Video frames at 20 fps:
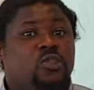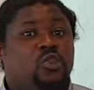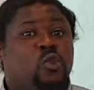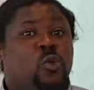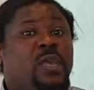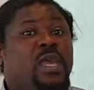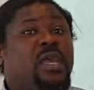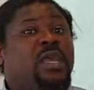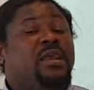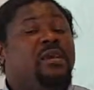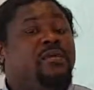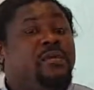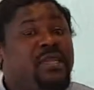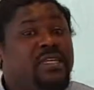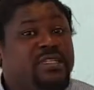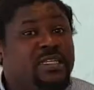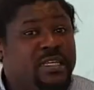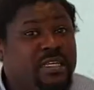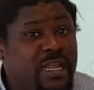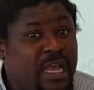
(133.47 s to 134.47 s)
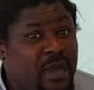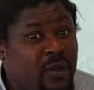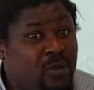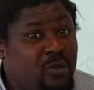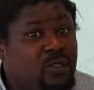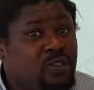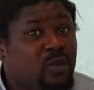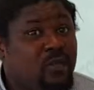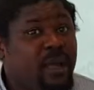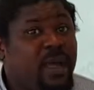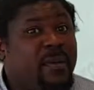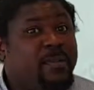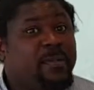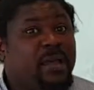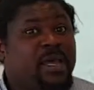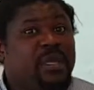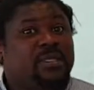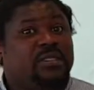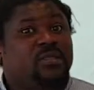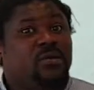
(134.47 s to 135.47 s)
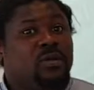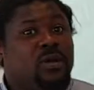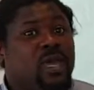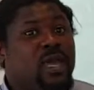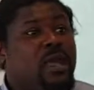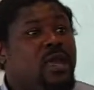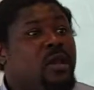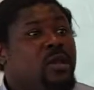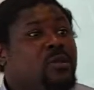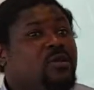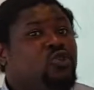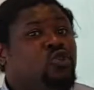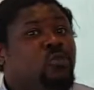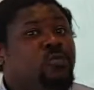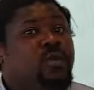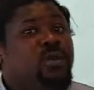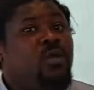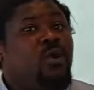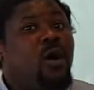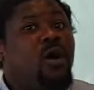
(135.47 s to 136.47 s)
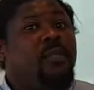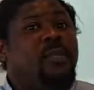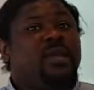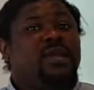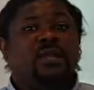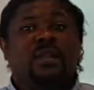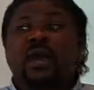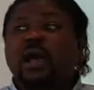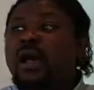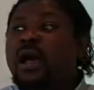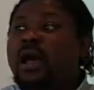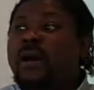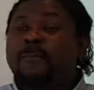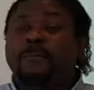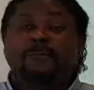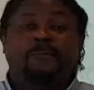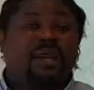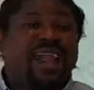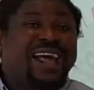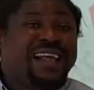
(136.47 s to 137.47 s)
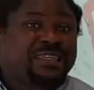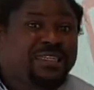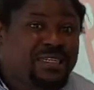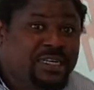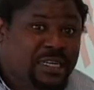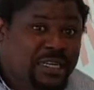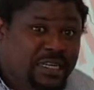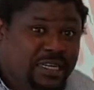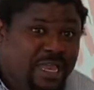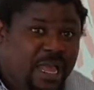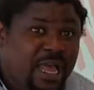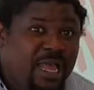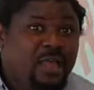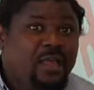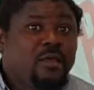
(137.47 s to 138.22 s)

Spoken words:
to increasing their customer base, okay, to becoming a brand leader,